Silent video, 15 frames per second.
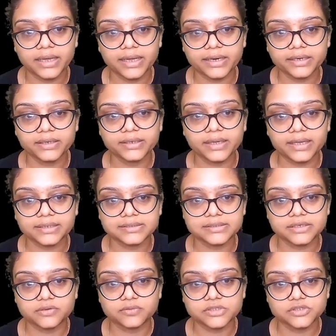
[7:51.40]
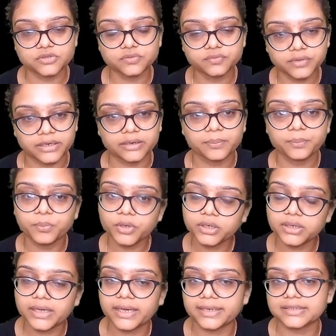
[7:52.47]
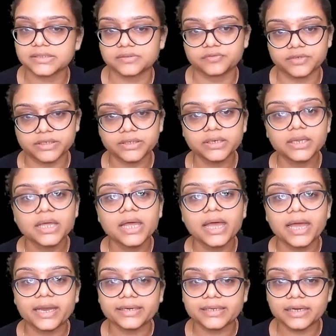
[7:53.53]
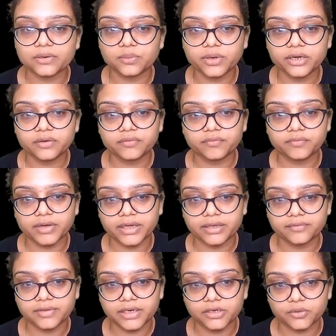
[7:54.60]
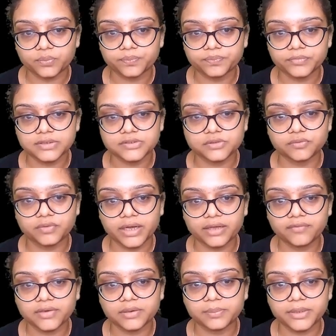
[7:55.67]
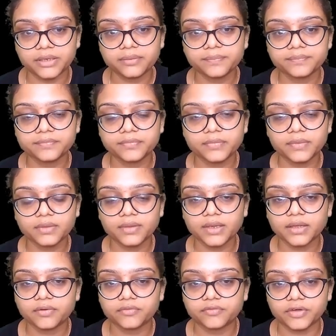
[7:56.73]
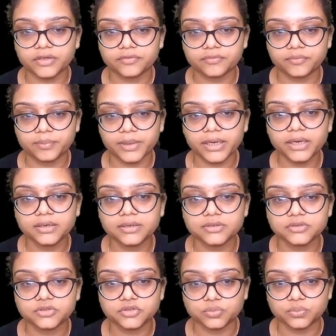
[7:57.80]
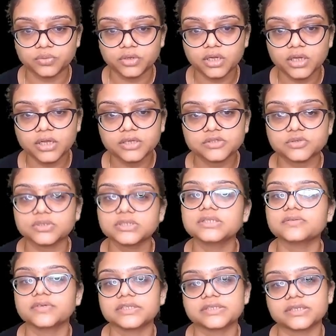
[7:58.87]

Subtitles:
at x equals to 1. Put x1 and calculate y value. So y will be 5 by 2. So it's one